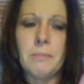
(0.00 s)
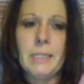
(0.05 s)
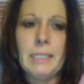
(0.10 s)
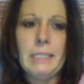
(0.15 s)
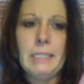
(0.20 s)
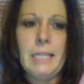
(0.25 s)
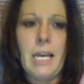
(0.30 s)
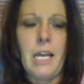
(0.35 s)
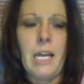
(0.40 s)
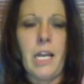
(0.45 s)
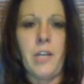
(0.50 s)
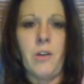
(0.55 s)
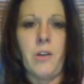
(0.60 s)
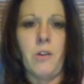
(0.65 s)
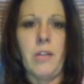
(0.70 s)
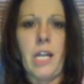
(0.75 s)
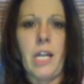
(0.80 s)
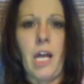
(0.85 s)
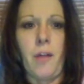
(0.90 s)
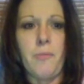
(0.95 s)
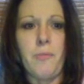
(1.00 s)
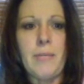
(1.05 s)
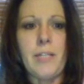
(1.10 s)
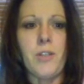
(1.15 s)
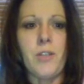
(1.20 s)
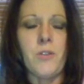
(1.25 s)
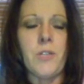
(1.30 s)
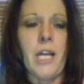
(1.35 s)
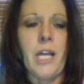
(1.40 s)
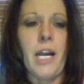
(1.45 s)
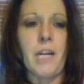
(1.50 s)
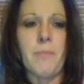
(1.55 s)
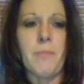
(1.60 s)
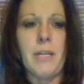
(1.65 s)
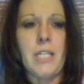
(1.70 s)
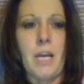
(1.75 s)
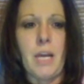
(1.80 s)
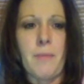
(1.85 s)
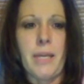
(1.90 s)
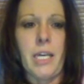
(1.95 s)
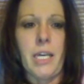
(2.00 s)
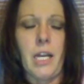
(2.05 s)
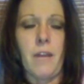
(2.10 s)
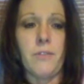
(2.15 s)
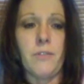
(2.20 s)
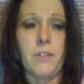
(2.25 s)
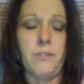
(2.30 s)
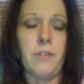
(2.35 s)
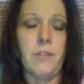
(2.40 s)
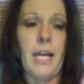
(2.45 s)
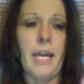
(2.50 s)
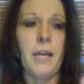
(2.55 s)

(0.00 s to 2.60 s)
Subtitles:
And I know that I will be too tired by the time I get off the flight.